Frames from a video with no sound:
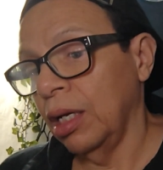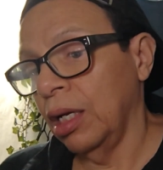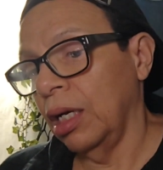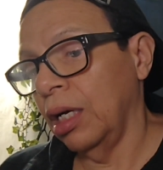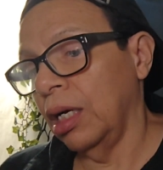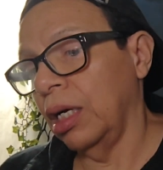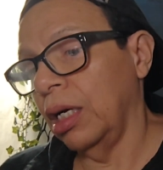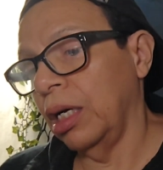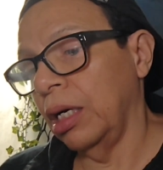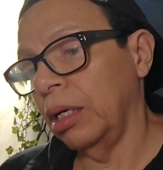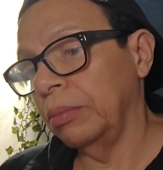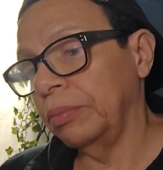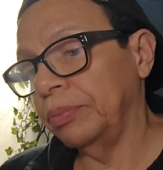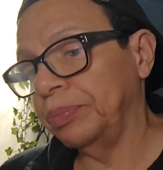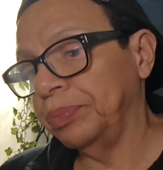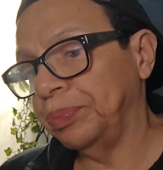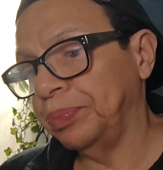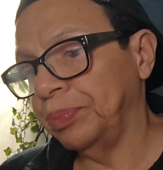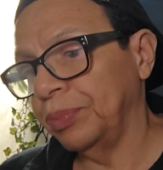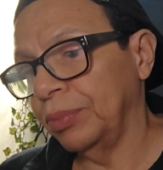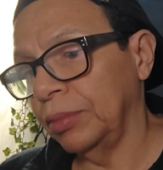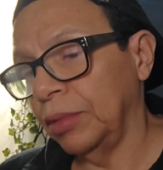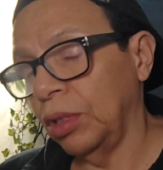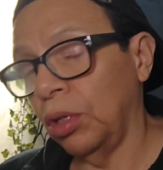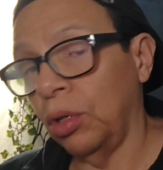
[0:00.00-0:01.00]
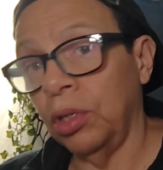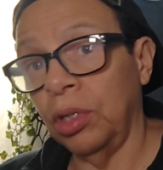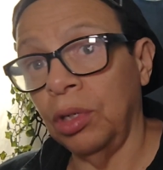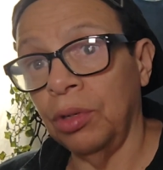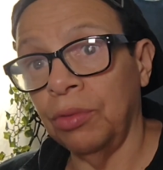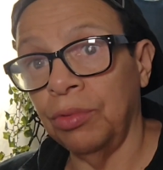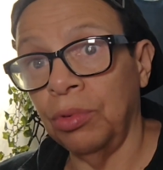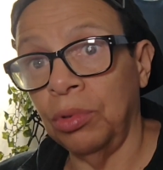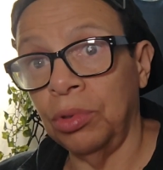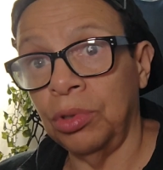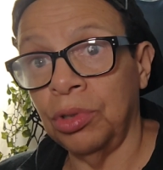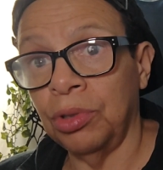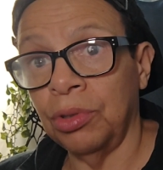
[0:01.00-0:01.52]
Or you
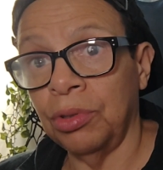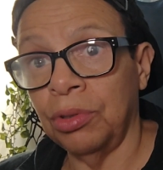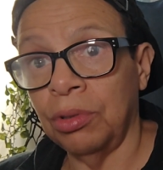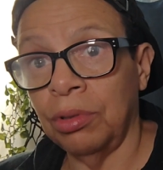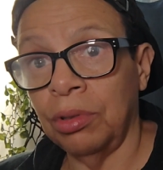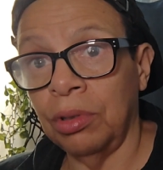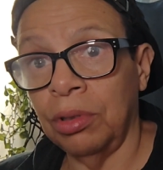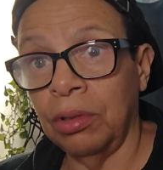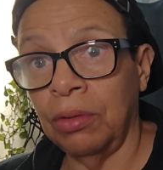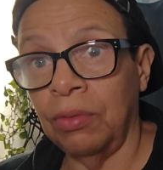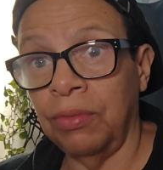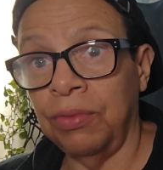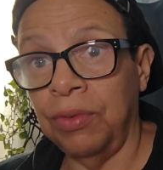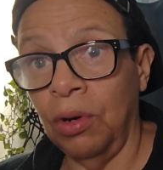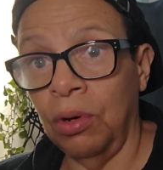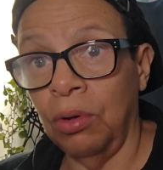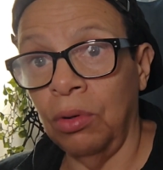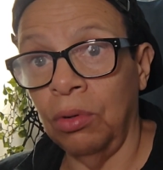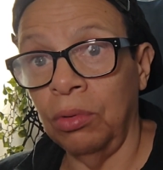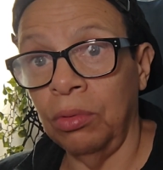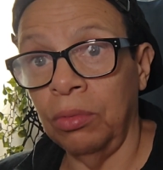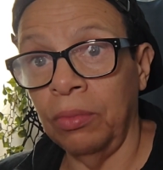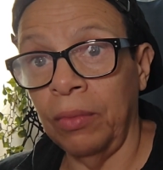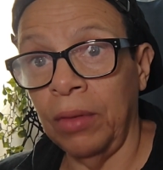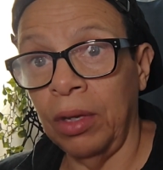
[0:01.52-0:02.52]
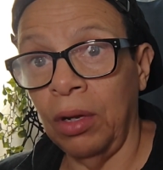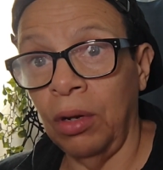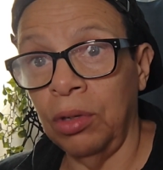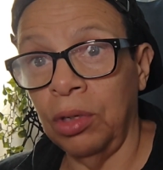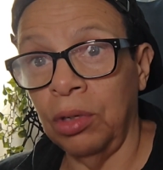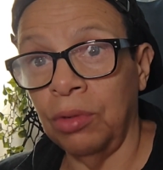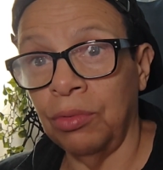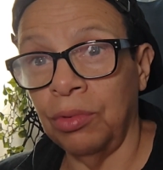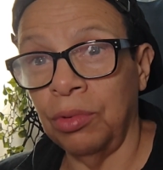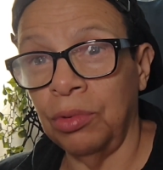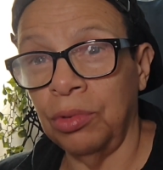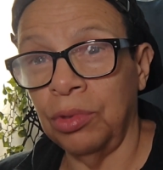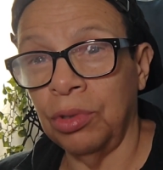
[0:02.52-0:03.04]
root your phone, or
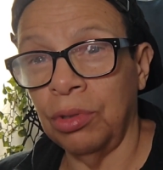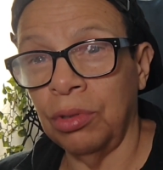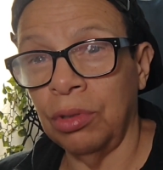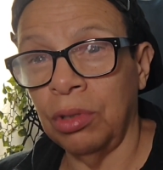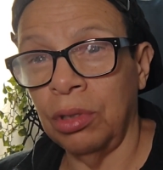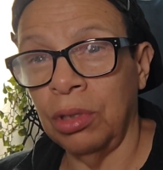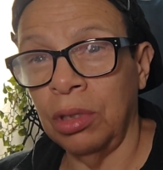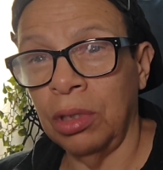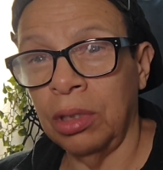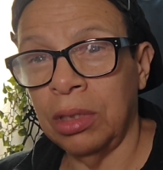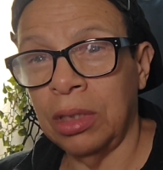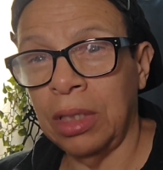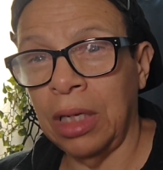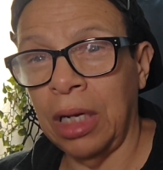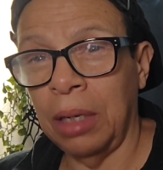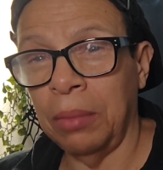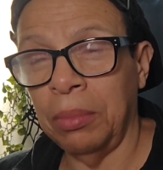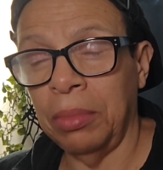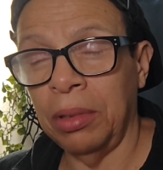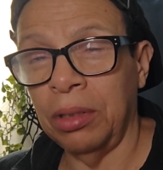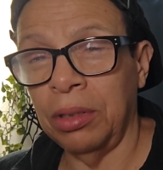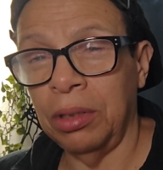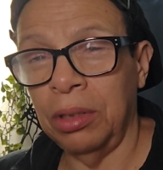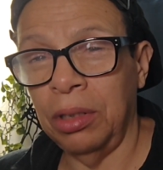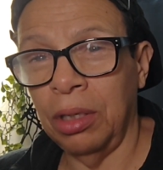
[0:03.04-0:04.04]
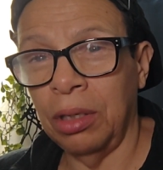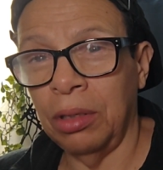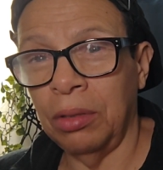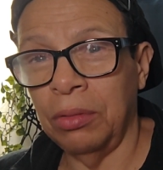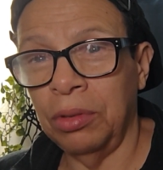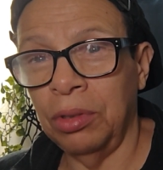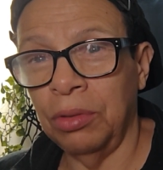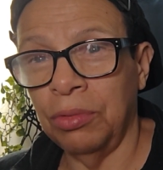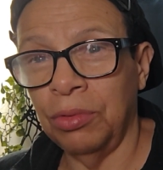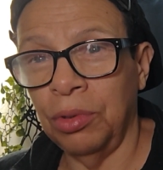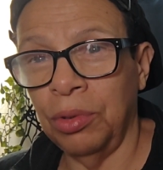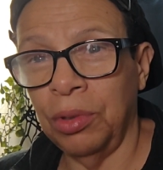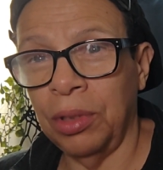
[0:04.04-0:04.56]
you root your tablet. You know,
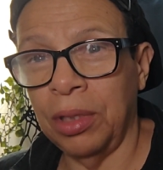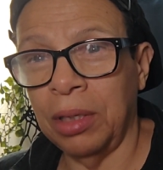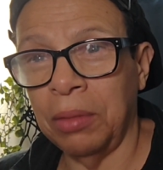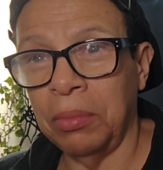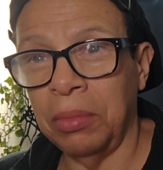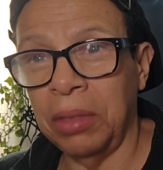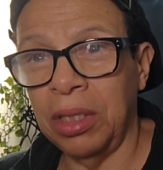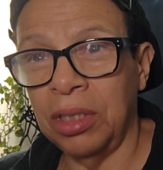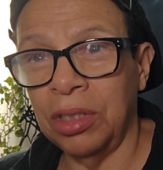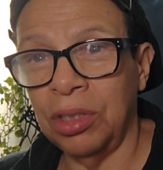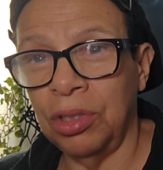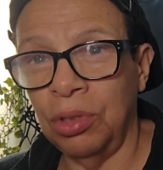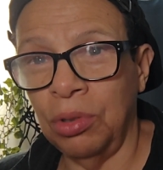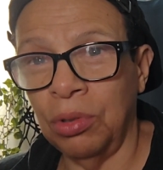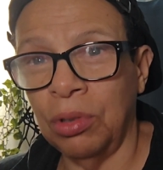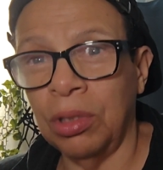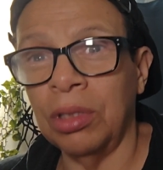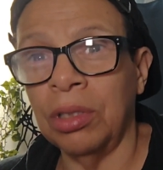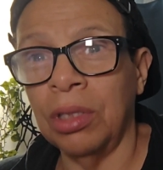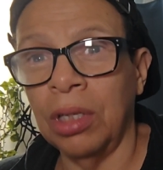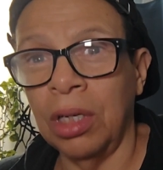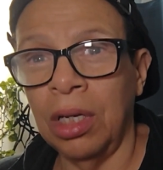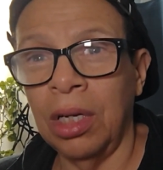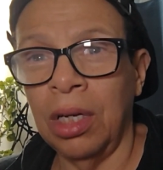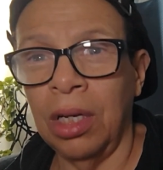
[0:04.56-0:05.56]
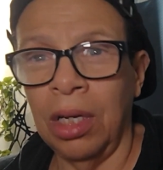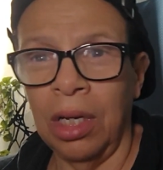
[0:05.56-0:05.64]
your rooting means you can